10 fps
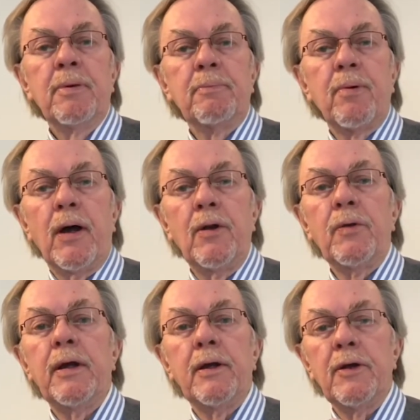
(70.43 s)
but by
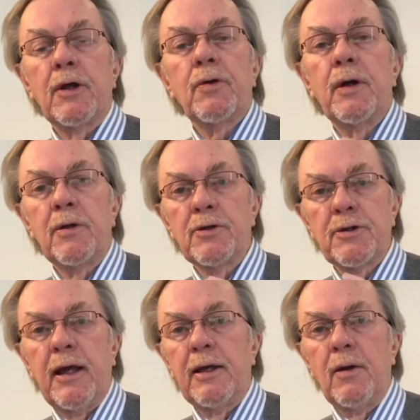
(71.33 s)
looking at your critical
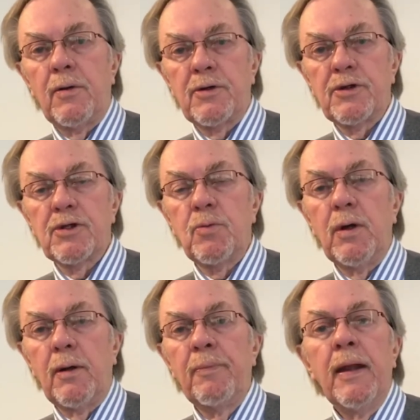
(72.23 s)
stakeholders as
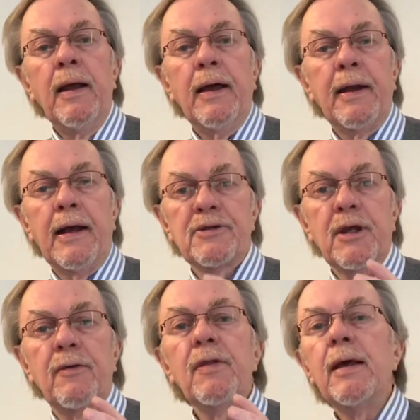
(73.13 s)
well and
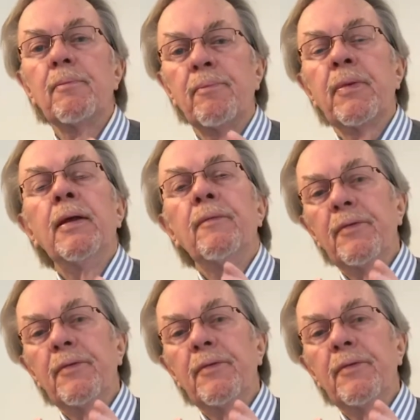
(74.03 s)
asking them